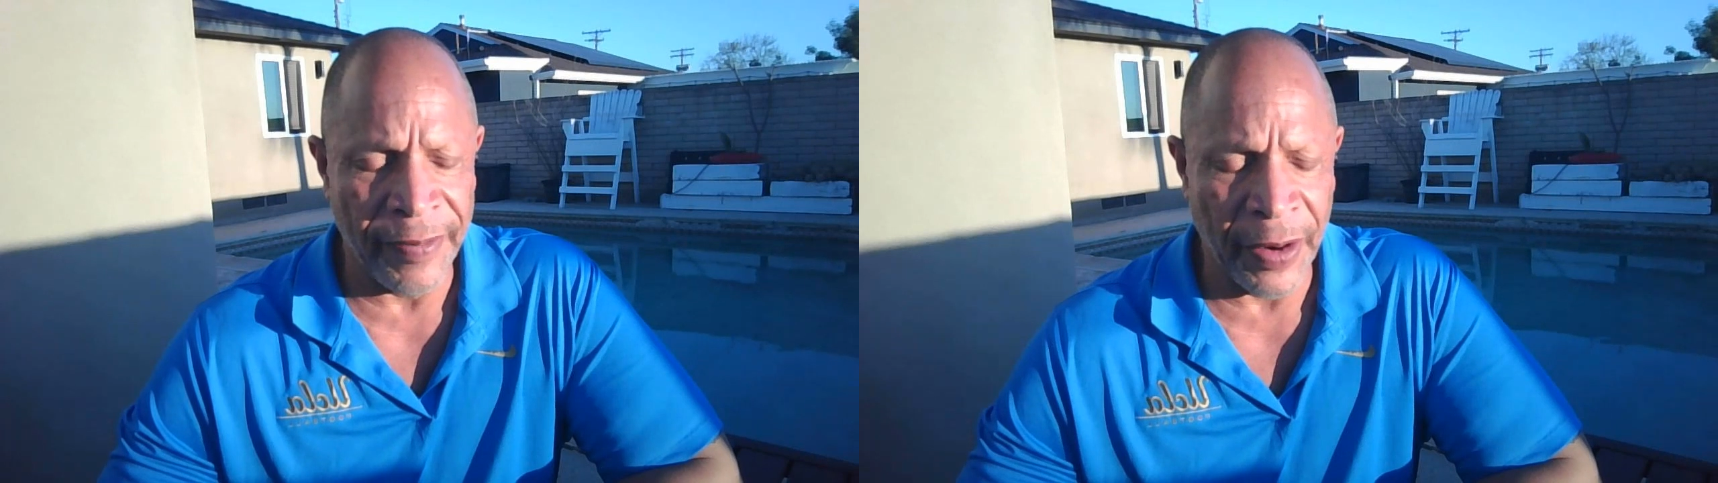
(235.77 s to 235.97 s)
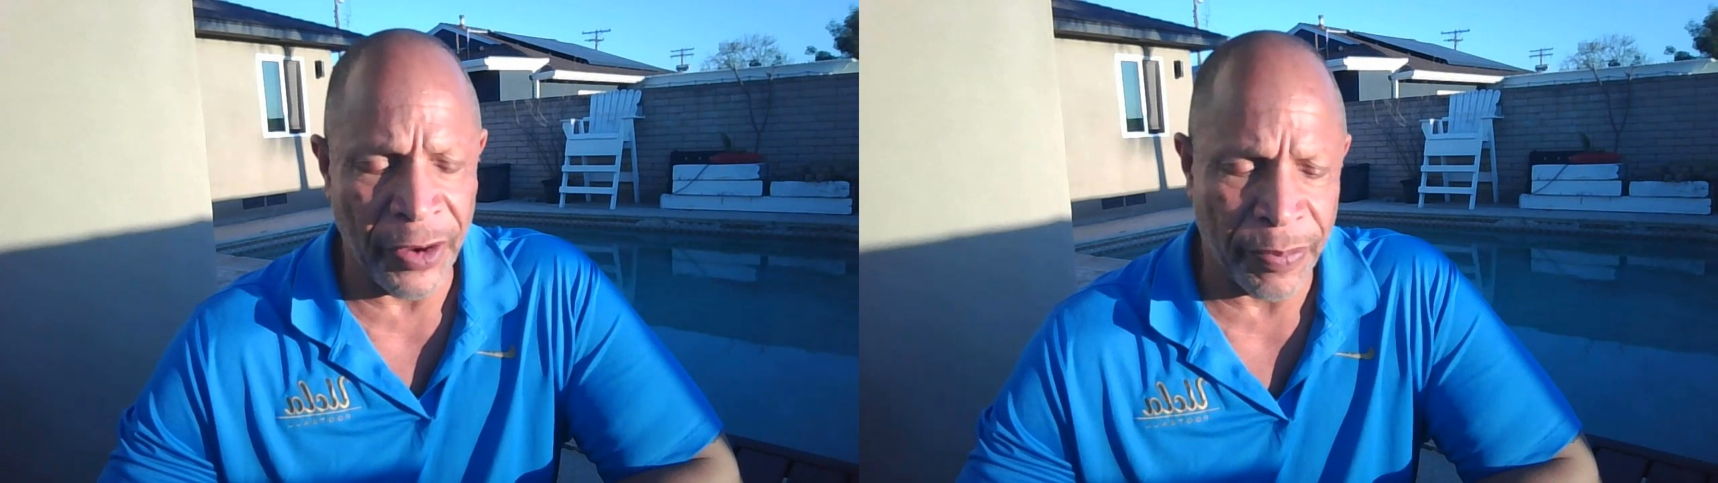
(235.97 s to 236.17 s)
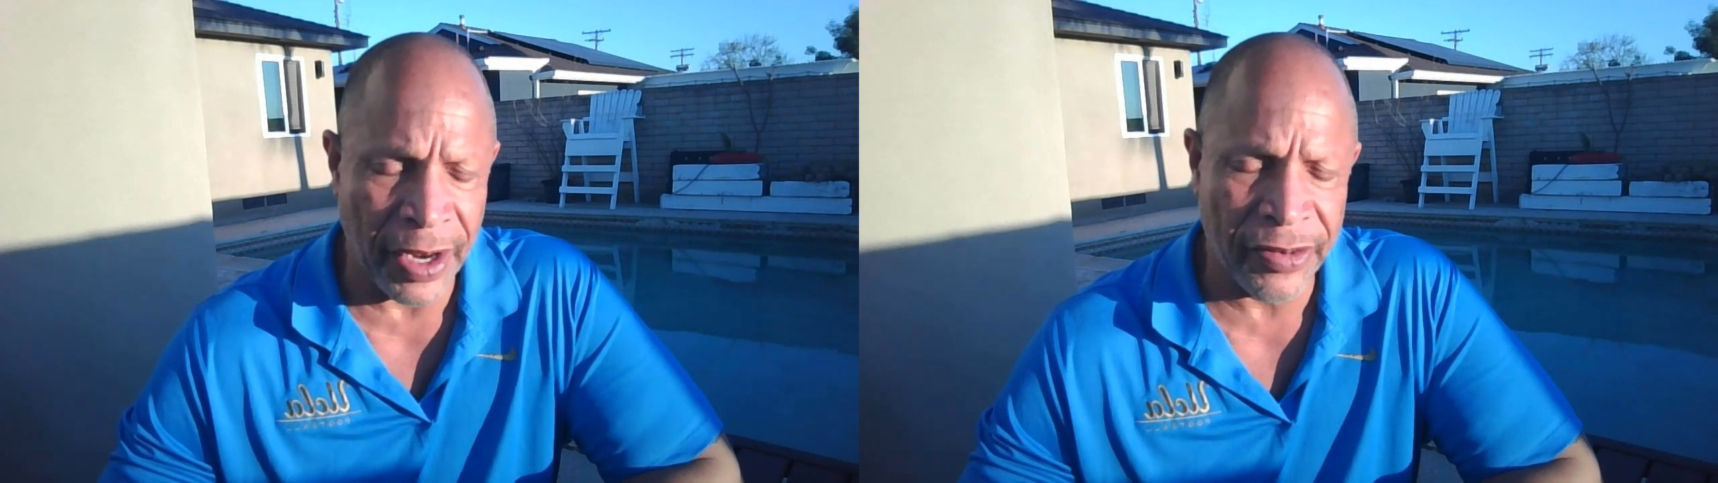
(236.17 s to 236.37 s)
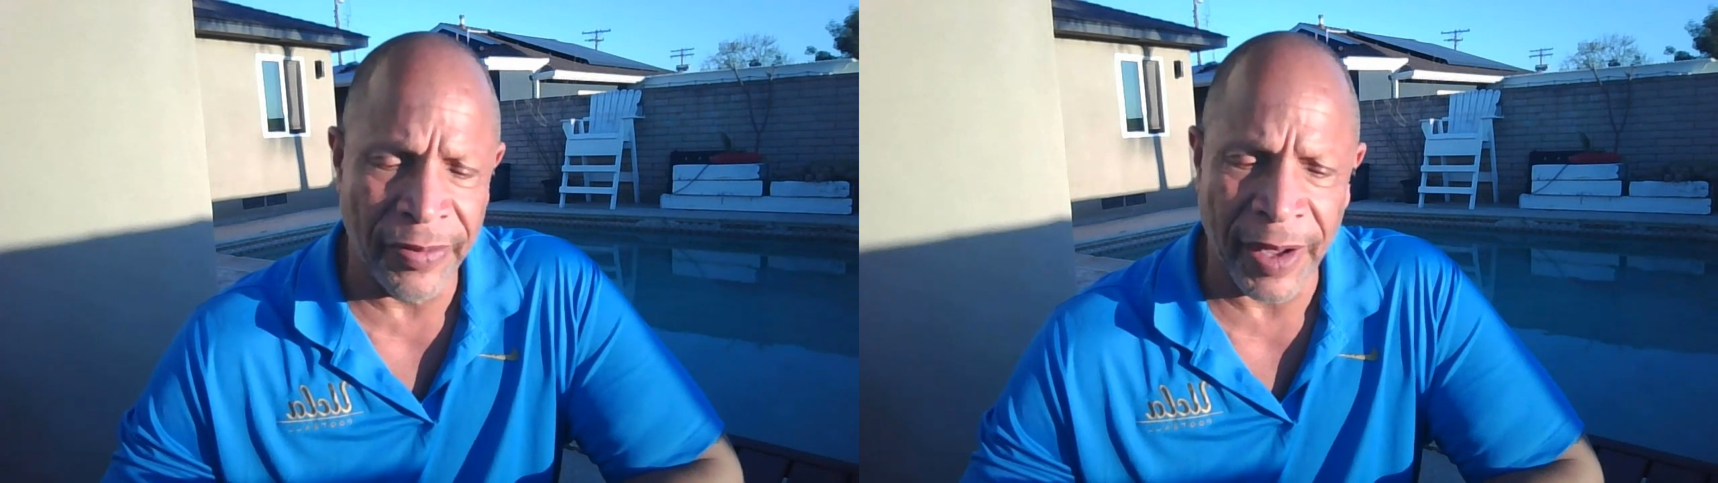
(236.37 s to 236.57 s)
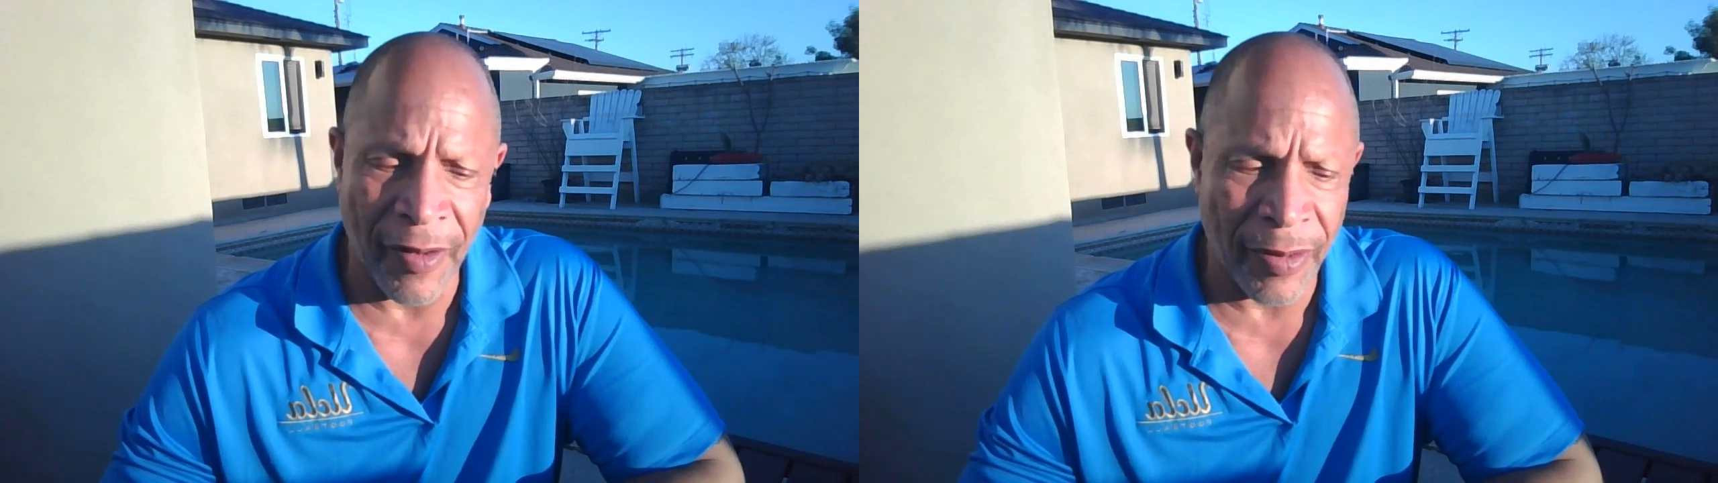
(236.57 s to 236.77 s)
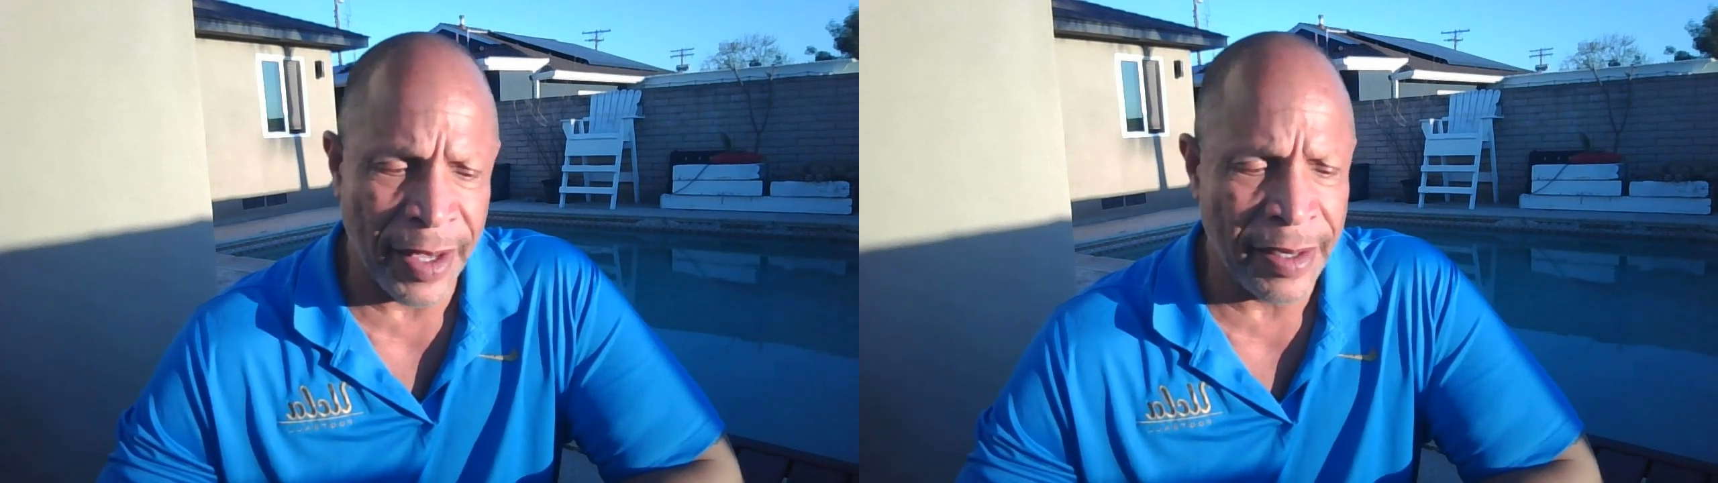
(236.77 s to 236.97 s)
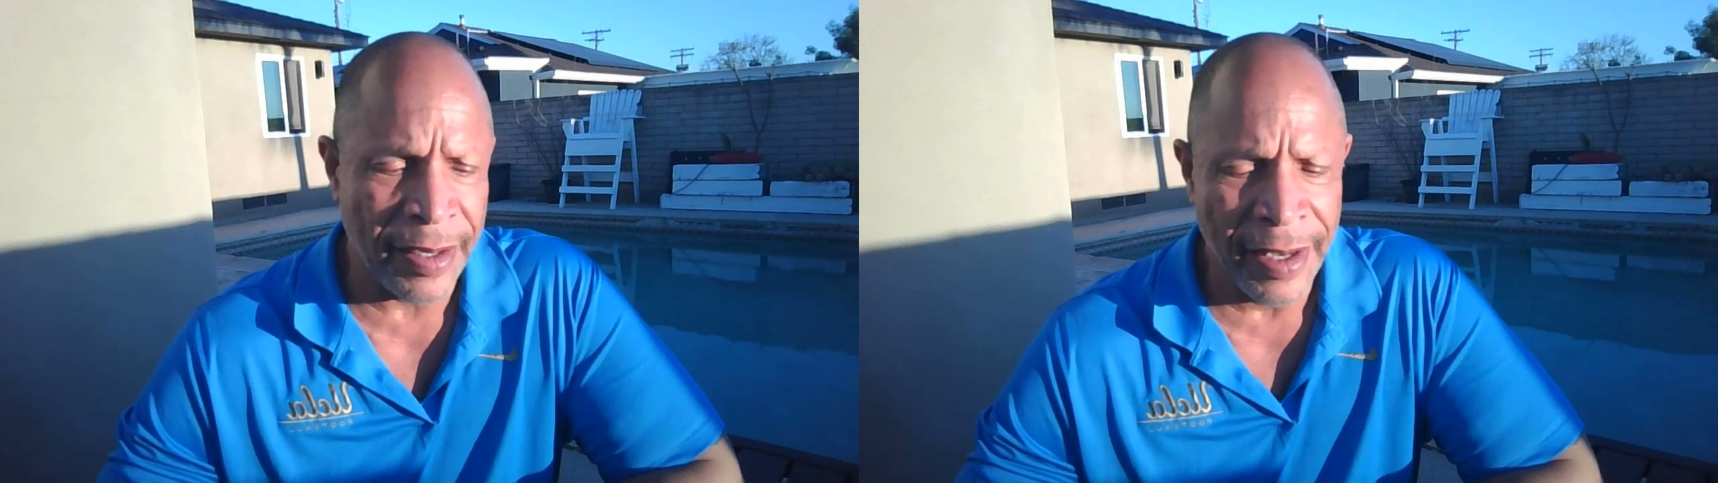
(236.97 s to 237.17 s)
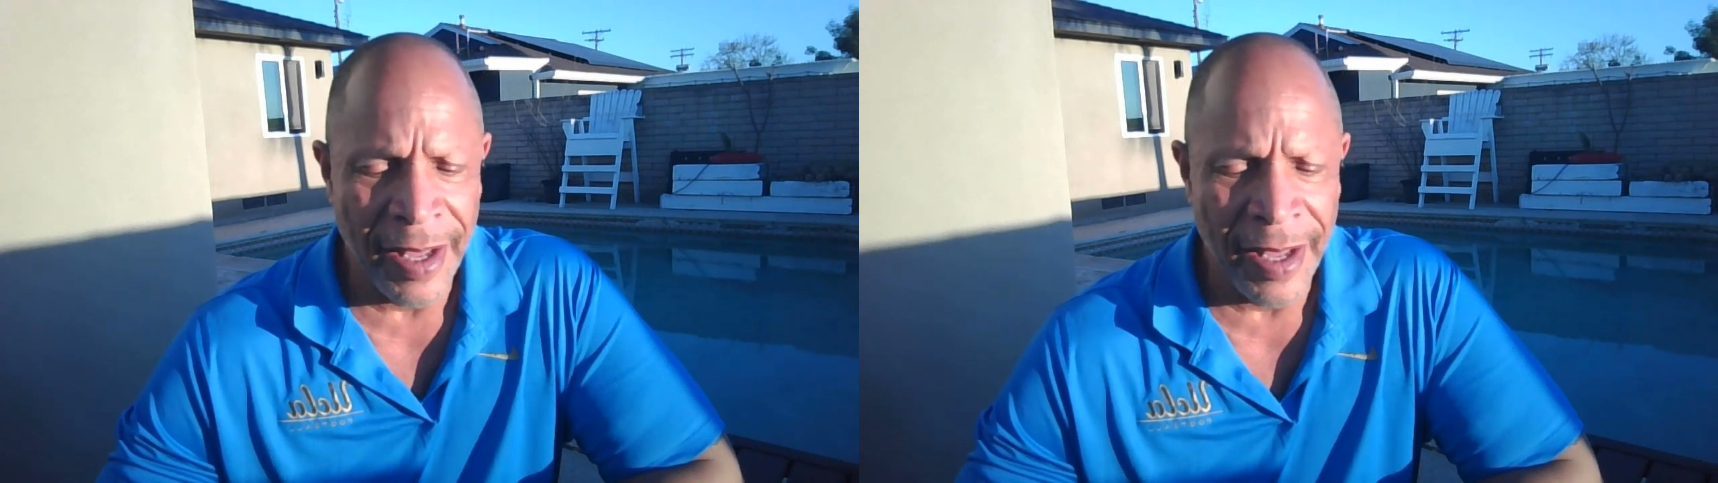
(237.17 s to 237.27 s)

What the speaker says: various branches of government.